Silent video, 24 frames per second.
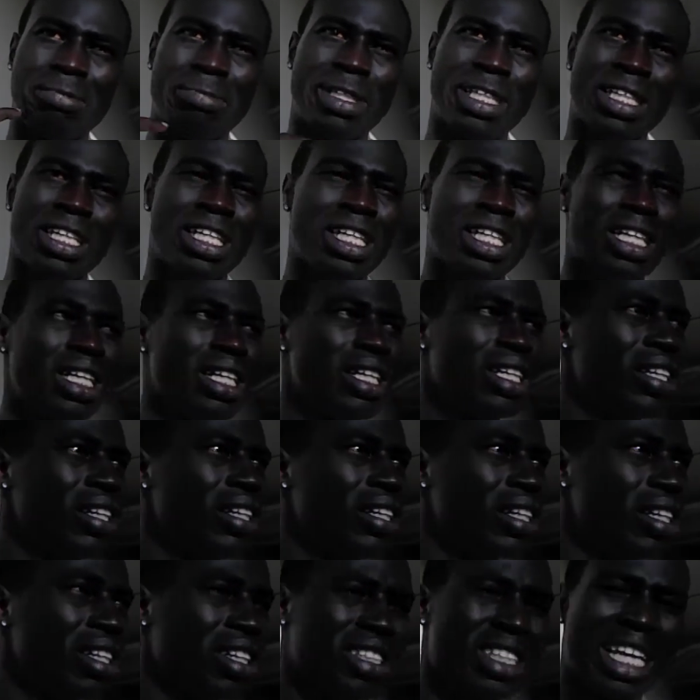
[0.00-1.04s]
But uh,
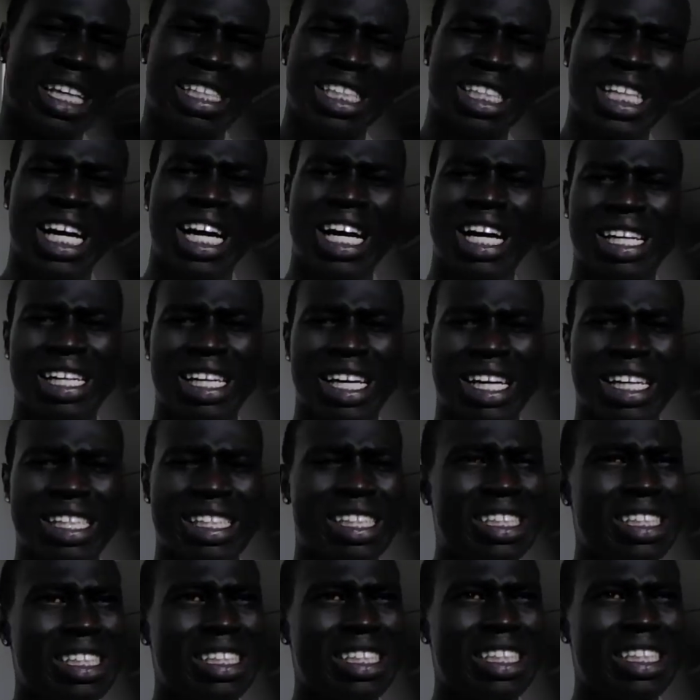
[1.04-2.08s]
thanks God, I,
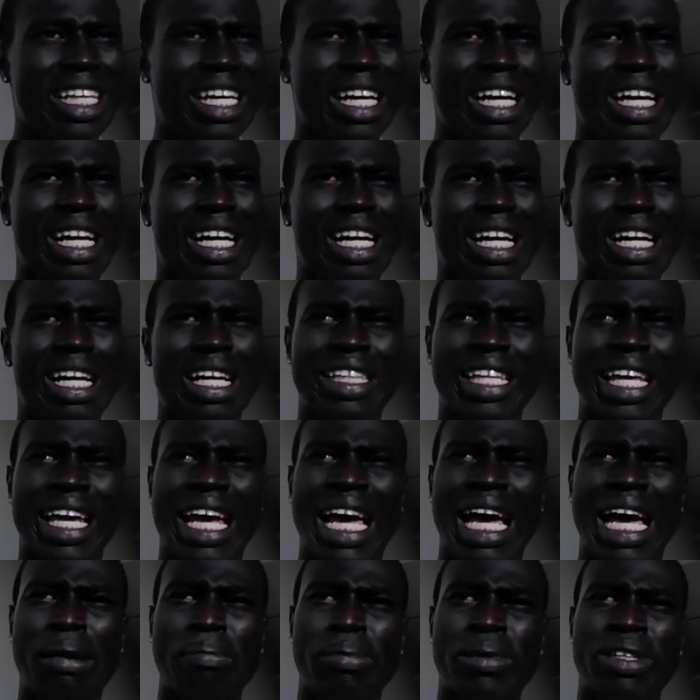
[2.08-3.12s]
uh, that
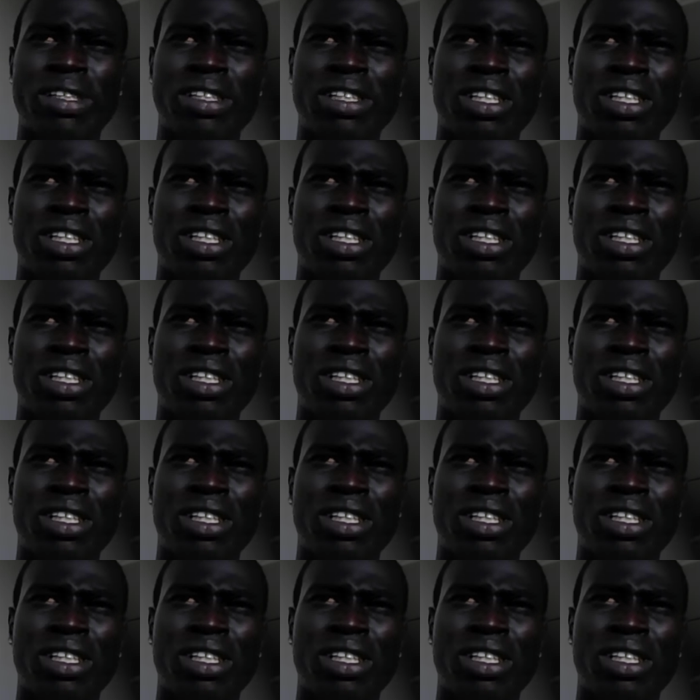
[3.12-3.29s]
happened.